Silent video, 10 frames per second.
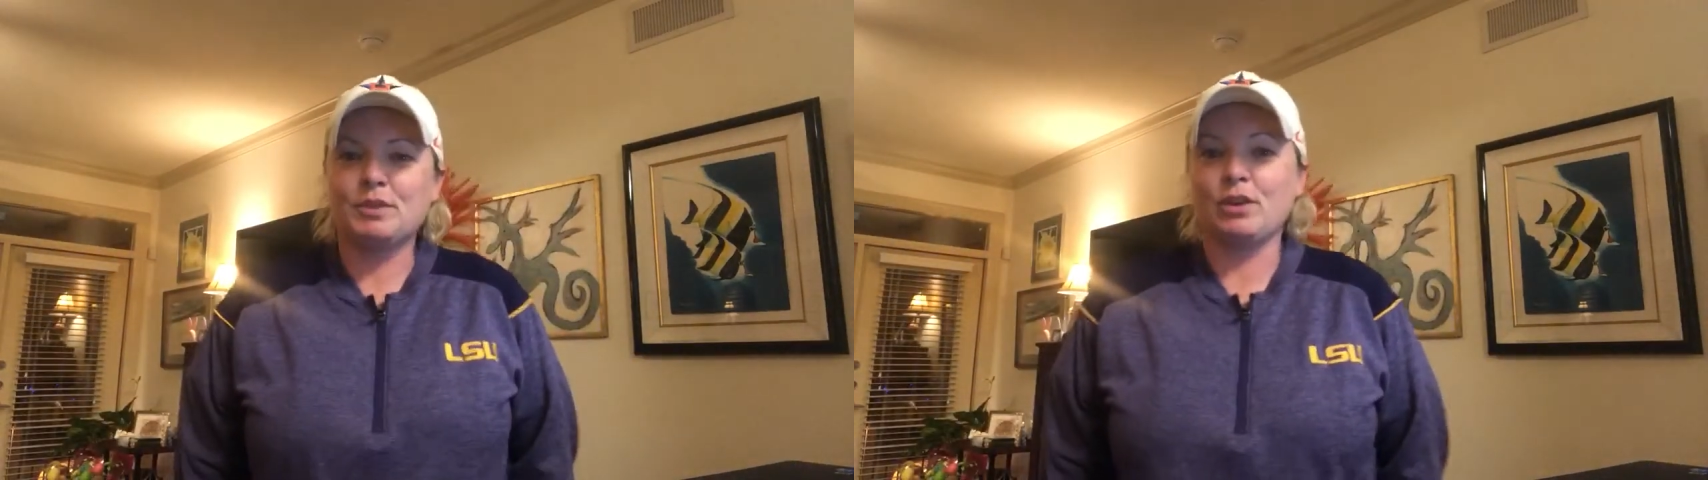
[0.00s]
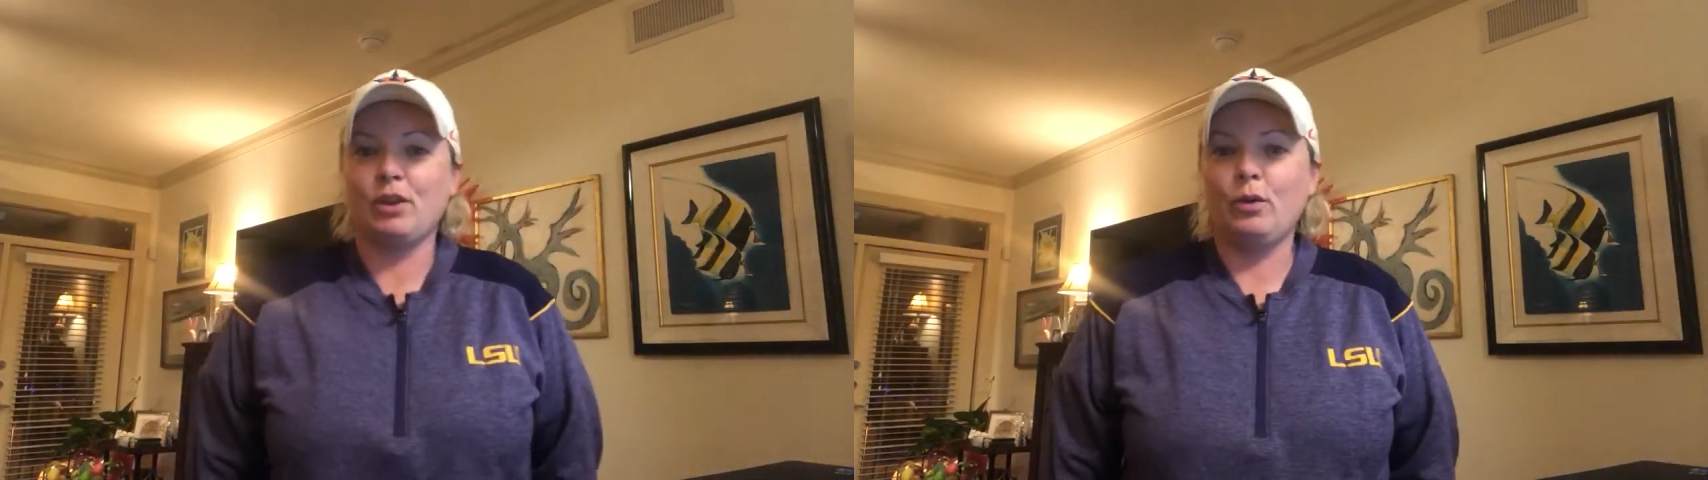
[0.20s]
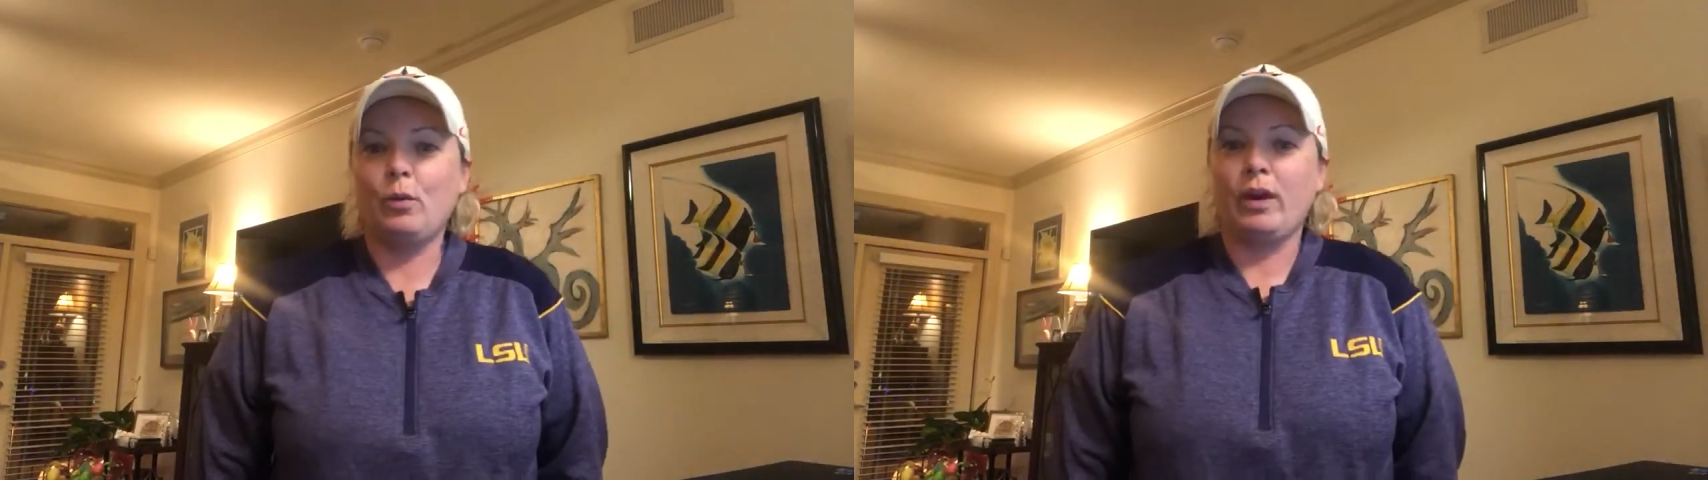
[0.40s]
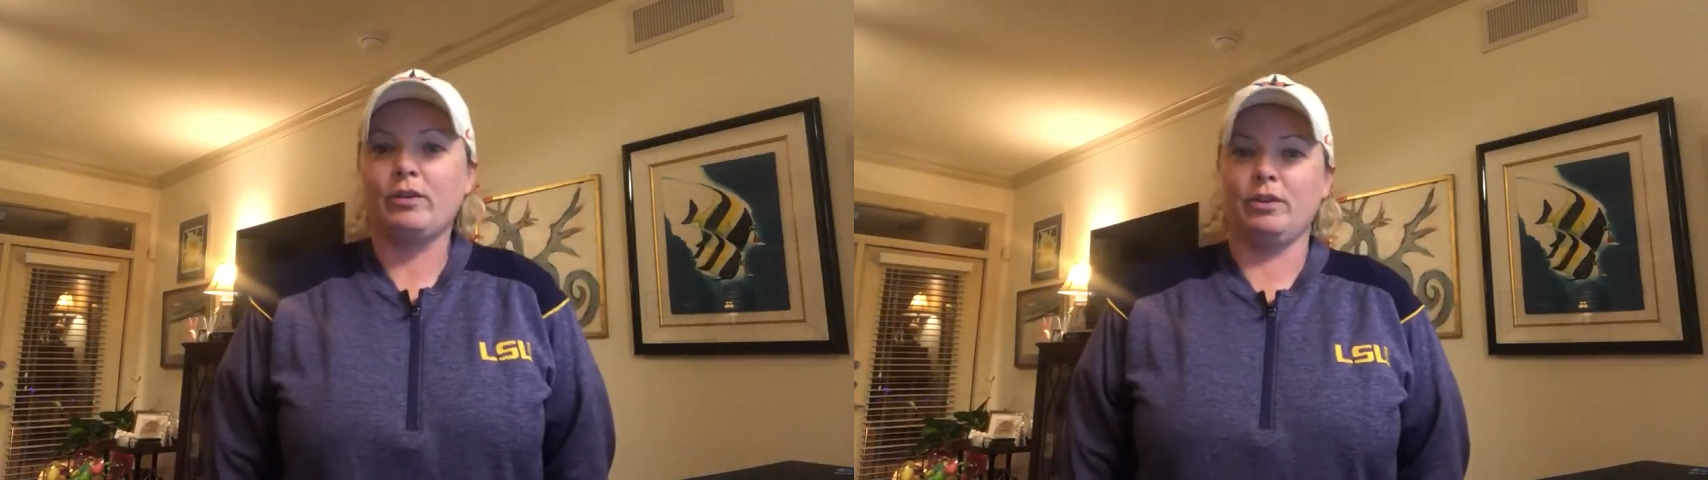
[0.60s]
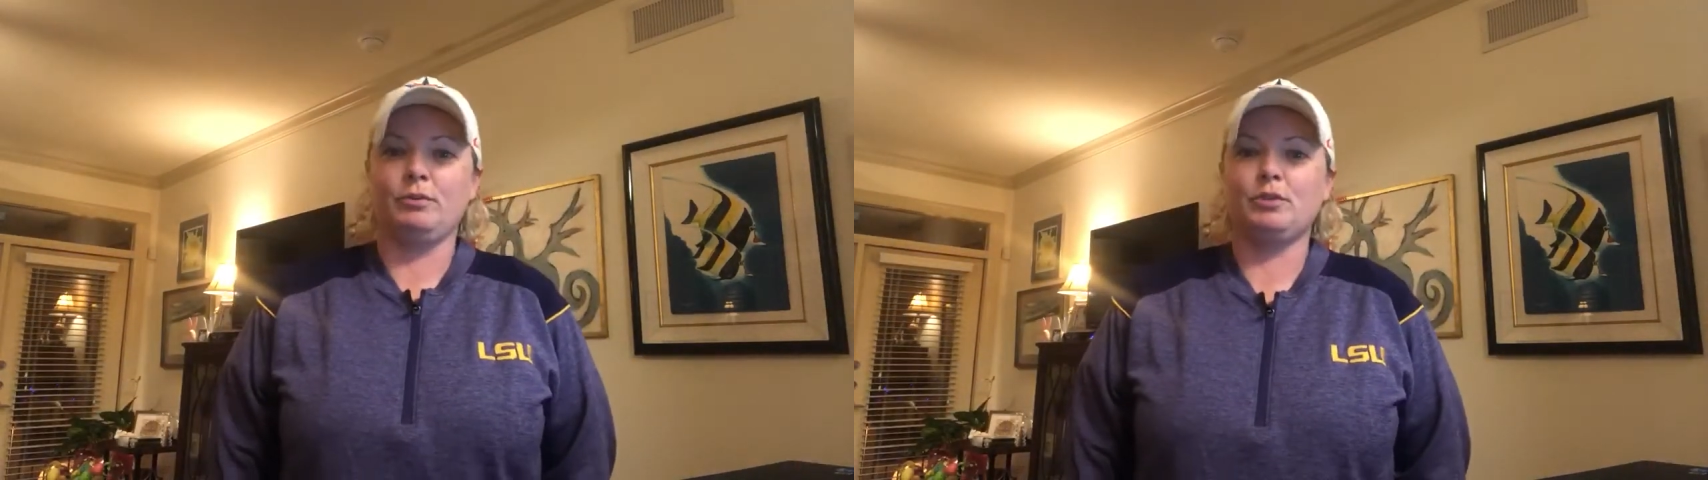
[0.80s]
so
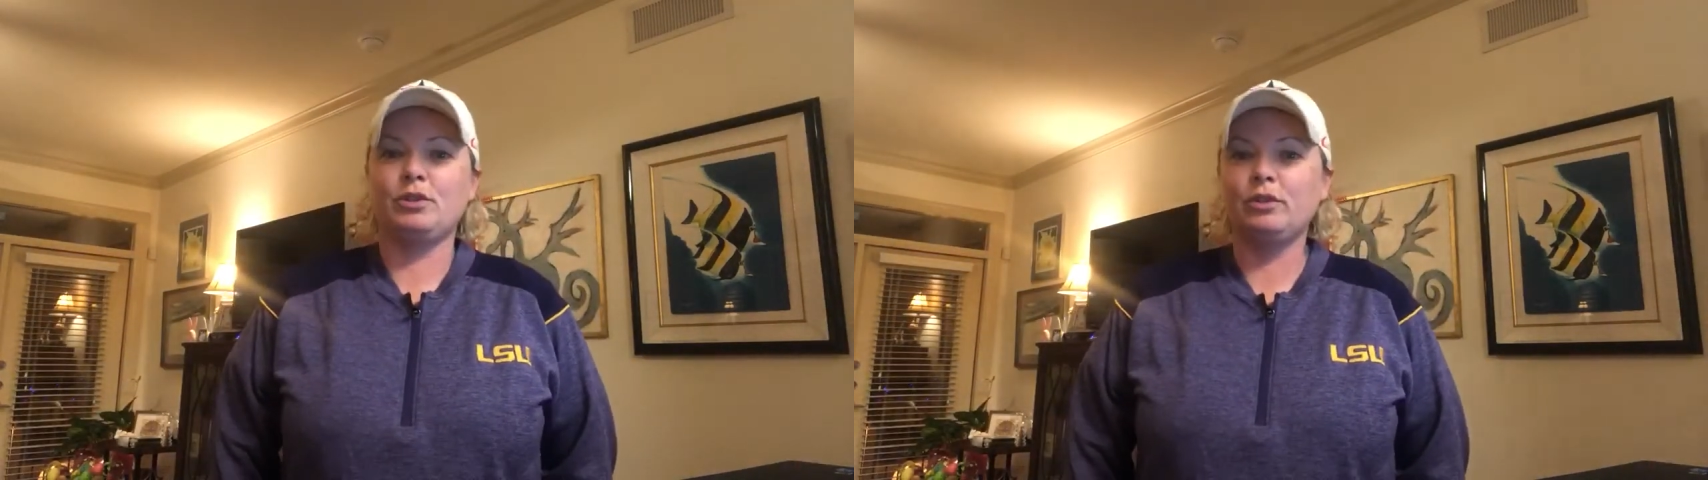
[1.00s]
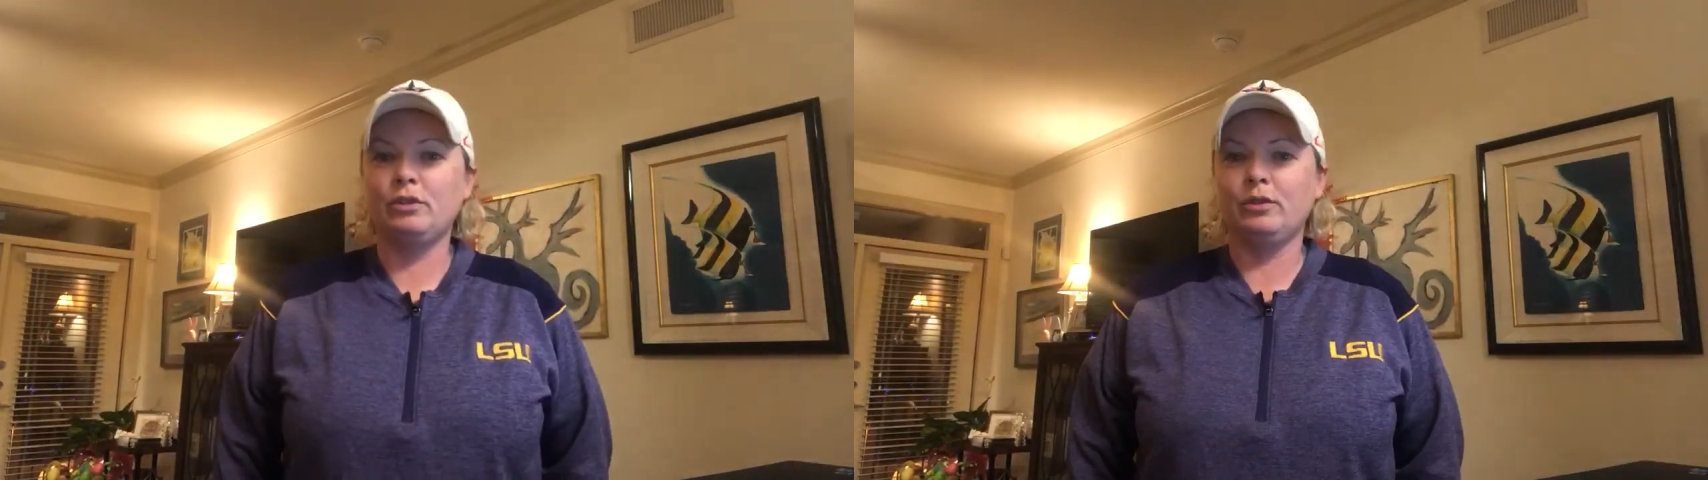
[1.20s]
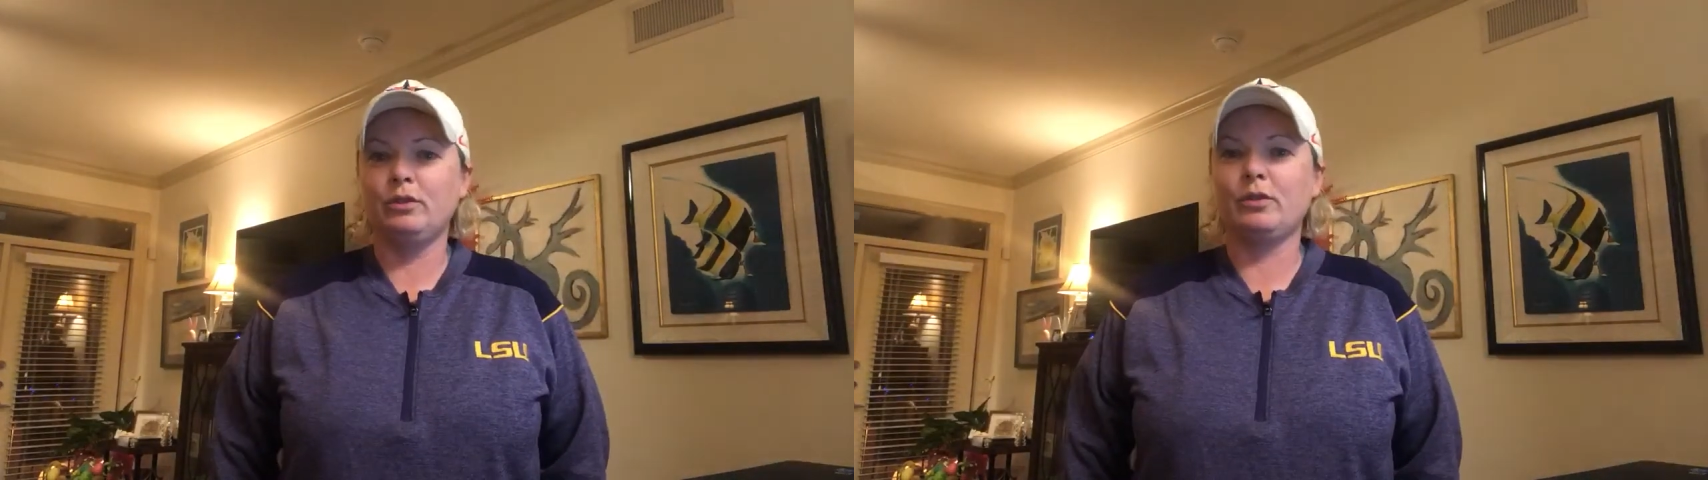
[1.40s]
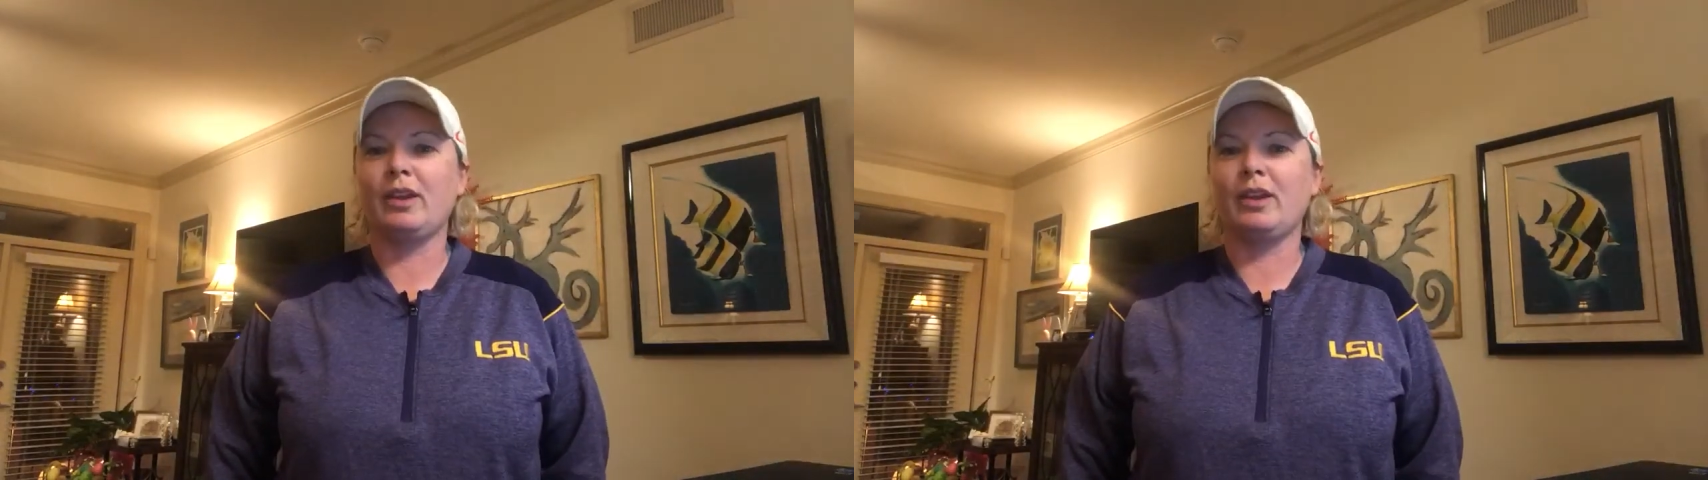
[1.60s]
welcome to